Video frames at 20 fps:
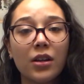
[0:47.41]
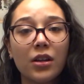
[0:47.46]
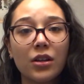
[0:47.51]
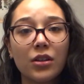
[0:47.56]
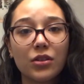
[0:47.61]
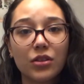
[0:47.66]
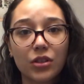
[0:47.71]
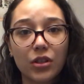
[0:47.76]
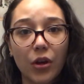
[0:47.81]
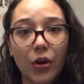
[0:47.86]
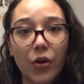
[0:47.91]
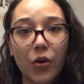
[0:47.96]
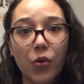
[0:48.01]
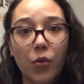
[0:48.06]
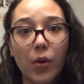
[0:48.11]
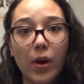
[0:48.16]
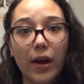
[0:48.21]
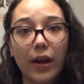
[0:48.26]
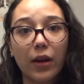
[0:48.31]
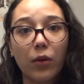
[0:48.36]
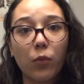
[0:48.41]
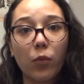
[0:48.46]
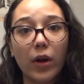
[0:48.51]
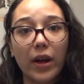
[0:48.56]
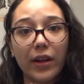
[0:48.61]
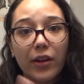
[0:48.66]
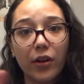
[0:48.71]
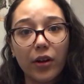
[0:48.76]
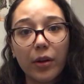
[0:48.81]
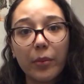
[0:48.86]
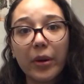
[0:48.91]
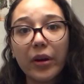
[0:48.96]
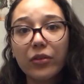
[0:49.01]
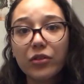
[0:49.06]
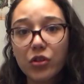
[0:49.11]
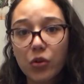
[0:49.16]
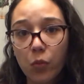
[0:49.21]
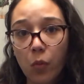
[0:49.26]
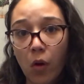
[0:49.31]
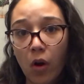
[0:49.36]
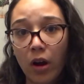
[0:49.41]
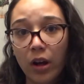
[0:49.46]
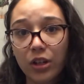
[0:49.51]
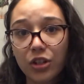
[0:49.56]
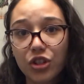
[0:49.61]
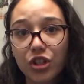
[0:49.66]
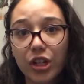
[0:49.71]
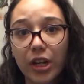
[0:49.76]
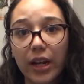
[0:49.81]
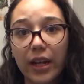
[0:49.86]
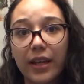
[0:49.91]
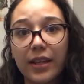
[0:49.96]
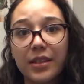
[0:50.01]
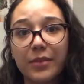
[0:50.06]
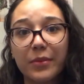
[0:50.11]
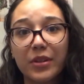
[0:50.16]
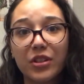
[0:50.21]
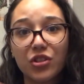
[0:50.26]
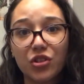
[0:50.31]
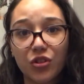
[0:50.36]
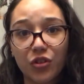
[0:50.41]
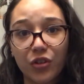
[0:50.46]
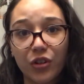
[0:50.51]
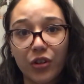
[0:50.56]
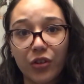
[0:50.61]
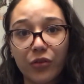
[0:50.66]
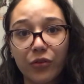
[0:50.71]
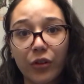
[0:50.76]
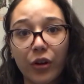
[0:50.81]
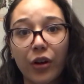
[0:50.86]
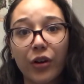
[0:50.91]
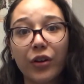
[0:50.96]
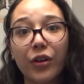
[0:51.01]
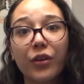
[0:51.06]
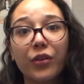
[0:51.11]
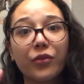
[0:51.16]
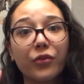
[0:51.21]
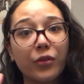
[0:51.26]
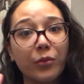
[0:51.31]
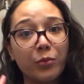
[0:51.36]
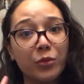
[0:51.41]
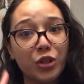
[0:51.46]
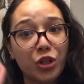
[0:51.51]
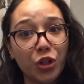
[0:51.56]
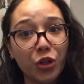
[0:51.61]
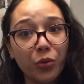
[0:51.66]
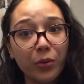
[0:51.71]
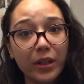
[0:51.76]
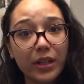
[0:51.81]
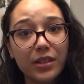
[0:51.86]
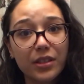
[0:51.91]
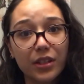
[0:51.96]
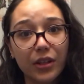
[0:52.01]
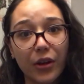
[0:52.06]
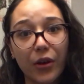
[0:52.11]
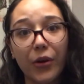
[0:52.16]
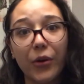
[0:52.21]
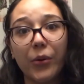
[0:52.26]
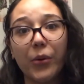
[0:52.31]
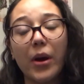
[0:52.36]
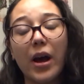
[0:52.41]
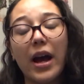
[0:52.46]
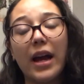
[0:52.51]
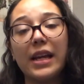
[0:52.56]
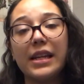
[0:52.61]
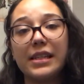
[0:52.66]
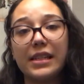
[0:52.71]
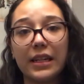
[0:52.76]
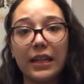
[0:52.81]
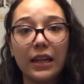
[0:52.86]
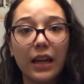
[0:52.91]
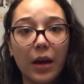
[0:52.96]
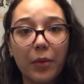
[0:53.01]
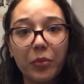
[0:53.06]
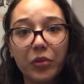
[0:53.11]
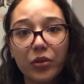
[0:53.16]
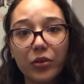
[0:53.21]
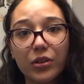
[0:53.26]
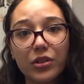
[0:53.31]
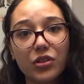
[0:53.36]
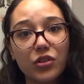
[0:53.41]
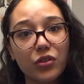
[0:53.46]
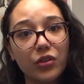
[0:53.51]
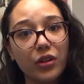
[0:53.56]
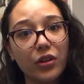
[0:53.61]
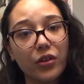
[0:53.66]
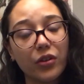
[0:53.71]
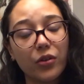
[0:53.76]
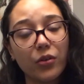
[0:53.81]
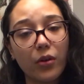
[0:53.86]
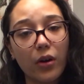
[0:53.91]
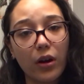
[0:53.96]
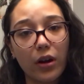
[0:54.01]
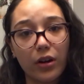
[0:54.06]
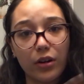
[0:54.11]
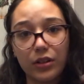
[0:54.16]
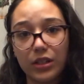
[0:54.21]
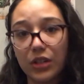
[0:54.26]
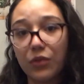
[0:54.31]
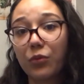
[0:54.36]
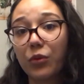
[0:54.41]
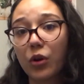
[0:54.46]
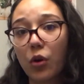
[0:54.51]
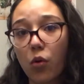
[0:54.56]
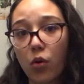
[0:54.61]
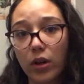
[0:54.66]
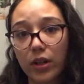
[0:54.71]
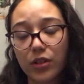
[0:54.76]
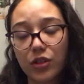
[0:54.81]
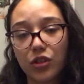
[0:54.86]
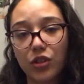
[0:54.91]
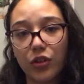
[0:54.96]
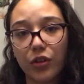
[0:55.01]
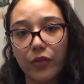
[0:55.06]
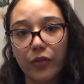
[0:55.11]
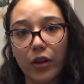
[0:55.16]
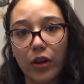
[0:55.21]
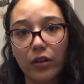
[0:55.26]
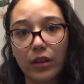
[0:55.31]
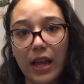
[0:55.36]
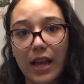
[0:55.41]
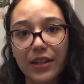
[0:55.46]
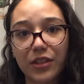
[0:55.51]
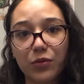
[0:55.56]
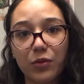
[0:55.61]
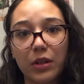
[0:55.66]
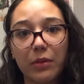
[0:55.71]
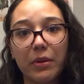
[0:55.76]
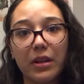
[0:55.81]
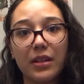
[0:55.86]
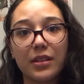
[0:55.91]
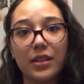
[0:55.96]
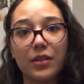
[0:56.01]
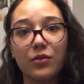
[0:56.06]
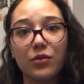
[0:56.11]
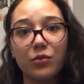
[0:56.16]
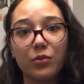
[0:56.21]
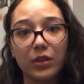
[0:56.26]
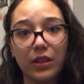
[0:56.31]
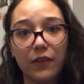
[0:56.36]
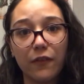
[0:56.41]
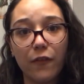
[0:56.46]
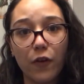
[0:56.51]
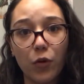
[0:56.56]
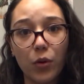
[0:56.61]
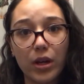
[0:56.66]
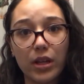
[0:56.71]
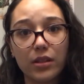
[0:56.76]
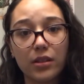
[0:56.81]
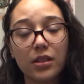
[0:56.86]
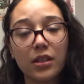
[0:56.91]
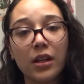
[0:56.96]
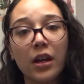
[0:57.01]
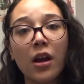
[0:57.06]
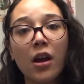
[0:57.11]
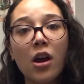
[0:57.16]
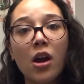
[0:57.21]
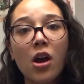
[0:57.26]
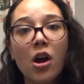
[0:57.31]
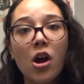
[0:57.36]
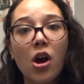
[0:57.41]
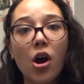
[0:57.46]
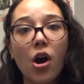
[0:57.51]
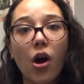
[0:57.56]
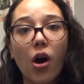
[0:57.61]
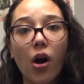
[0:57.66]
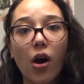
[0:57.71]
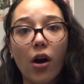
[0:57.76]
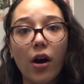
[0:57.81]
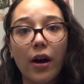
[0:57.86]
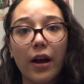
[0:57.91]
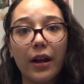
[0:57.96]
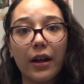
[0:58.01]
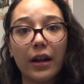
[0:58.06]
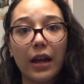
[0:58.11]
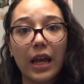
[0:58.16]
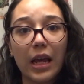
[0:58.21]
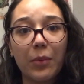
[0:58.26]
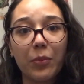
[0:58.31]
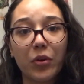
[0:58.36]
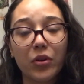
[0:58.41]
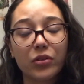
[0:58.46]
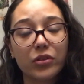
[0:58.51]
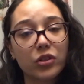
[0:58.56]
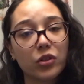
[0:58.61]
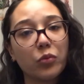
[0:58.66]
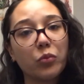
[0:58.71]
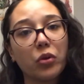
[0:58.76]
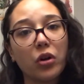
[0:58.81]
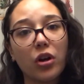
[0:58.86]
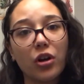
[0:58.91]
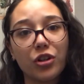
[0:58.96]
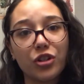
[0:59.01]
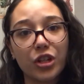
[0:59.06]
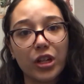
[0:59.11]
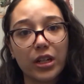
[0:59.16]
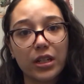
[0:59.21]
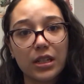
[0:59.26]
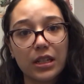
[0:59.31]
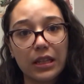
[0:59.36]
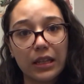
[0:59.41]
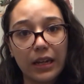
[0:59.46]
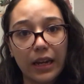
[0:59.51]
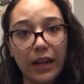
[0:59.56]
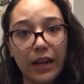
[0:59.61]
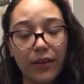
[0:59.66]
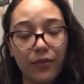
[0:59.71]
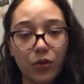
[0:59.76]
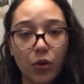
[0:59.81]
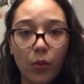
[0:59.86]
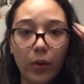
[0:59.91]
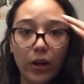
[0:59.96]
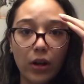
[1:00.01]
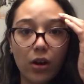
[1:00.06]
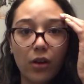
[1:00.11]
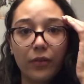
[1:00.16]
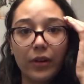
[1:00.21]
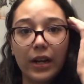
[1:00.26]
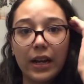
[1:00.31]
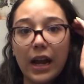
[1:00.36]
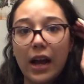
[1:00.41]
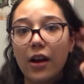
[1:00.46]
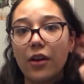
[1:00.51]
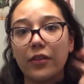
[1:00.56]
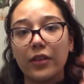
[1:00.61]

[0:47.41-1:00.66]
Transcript: So what you're about to watch is my studio vlog from 2 weeks ago. I didn't upload a studio or didn't record a studio vlog last week because I was really focused on a personal project that I have going on right now